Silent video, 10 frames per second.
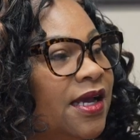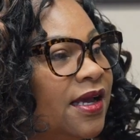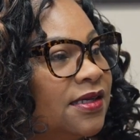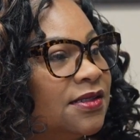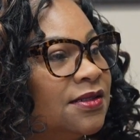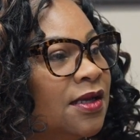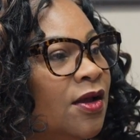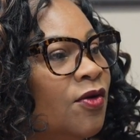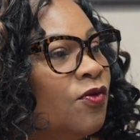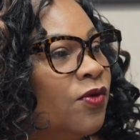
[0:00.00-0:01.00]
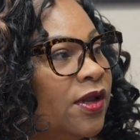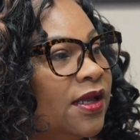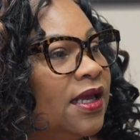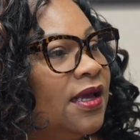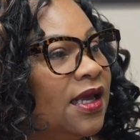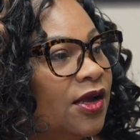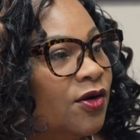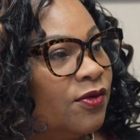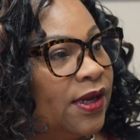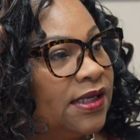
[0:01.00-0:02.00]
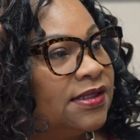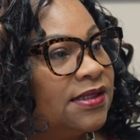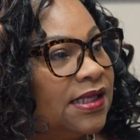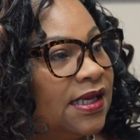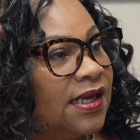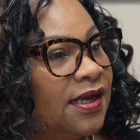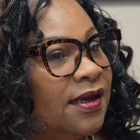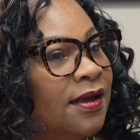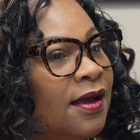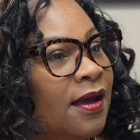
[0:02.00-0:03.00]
has really increased the